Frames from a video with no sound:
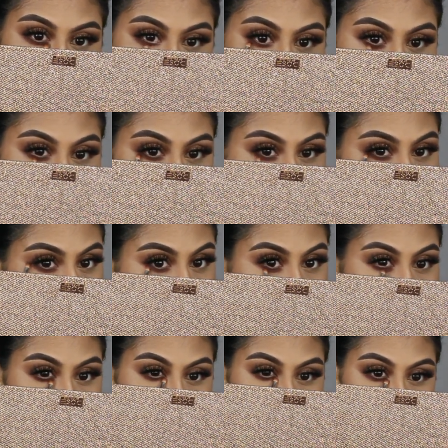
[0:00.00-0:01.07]
plum
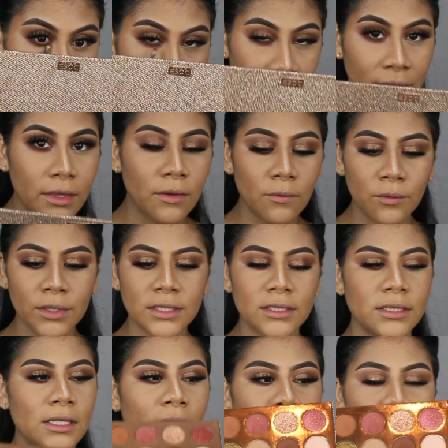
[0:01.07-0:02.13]
shade than
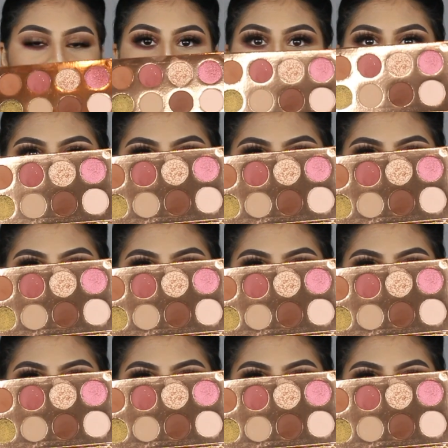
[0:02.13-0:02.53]
what's actually